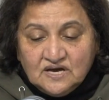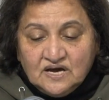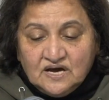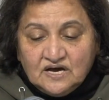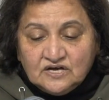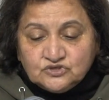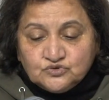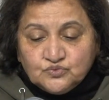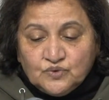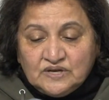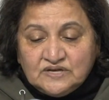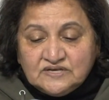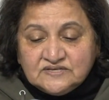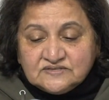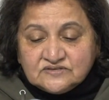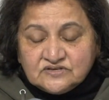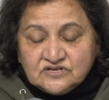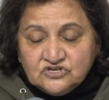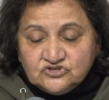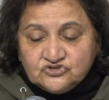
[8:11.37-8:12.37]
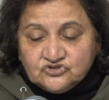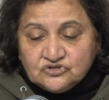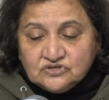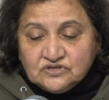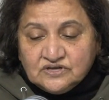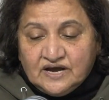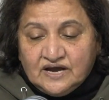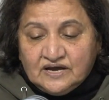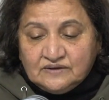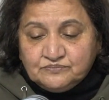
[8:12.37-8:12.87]
as well as
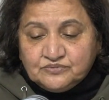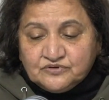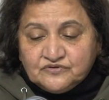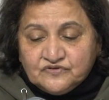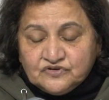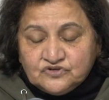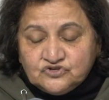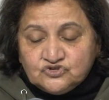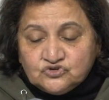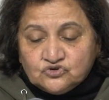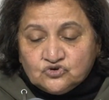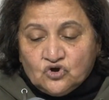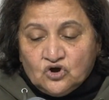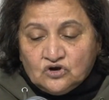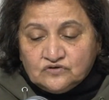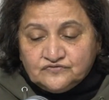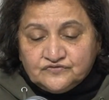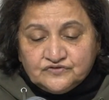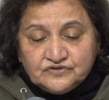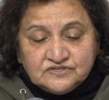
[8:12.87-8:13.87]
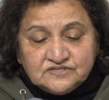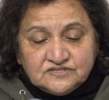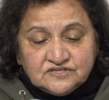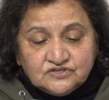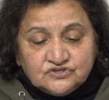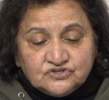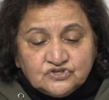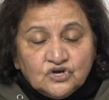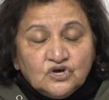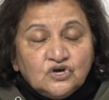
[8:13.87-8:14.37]
regional and provincial
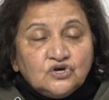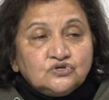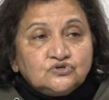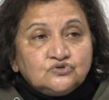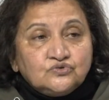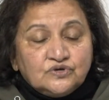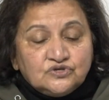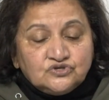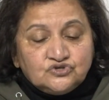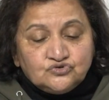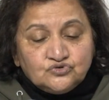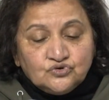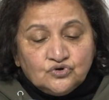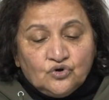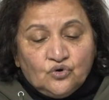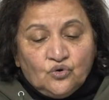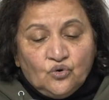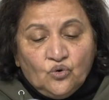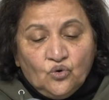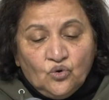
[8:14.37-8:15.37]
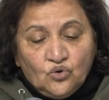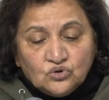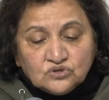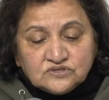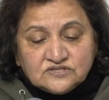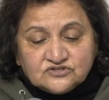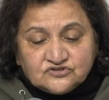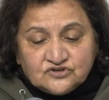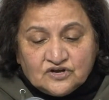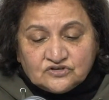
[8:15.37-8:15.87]
conferences to ensure all
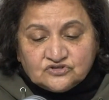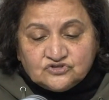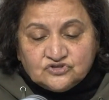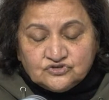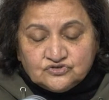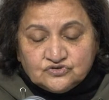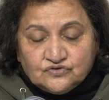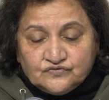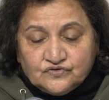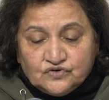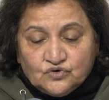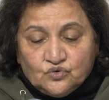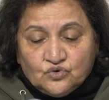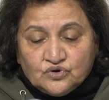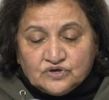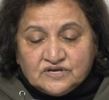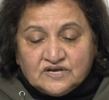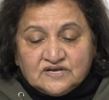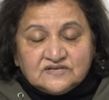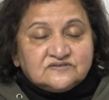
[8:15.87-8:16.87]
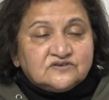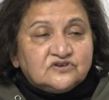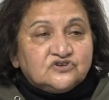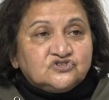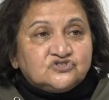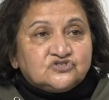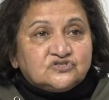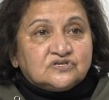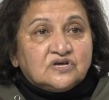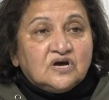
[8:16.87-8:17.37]
structures of the
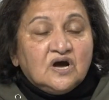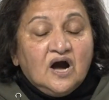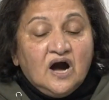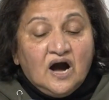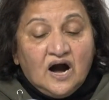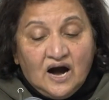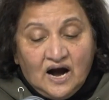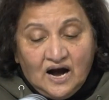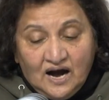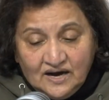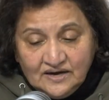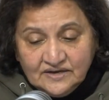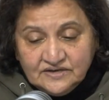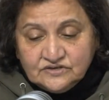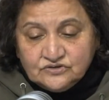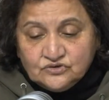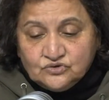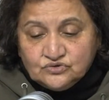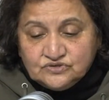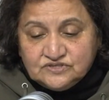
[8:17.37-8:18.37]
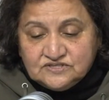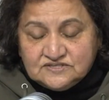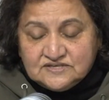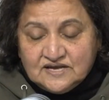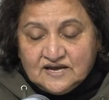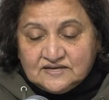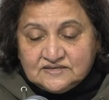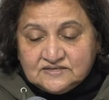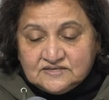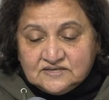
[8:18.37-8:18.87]
organization are in good
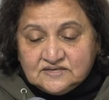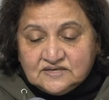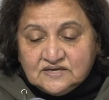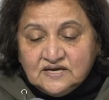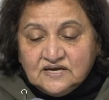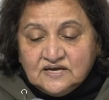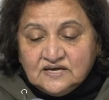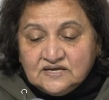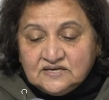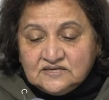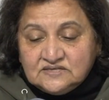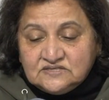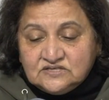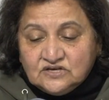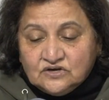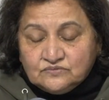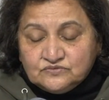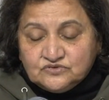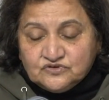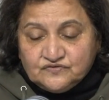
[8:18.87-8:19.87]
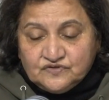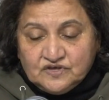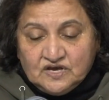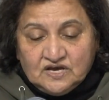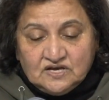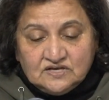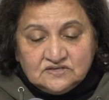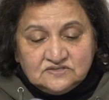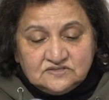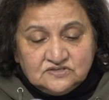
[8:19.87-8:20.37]
standing in terms of the
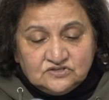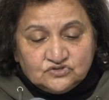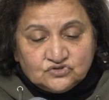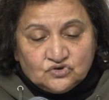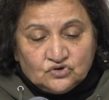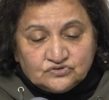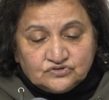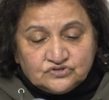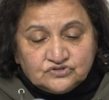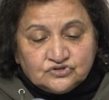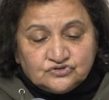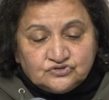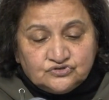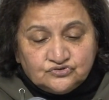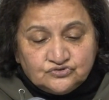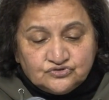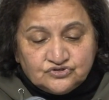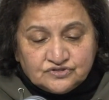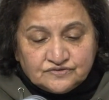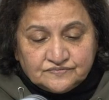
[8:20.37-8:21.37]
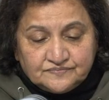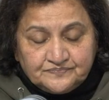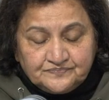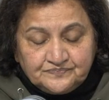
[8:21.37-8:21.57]
ANC's constitution.